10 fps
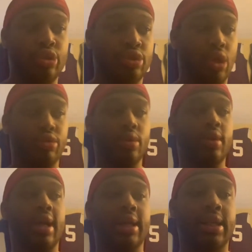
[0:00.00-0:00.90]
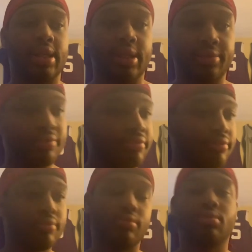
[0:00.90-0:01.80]
don't do what I did.
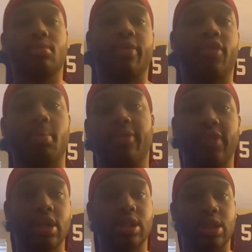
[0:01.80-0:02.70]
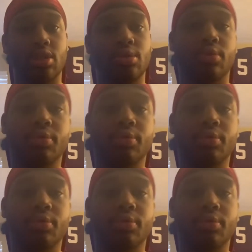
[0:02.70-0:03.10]
Feel me? Finish school.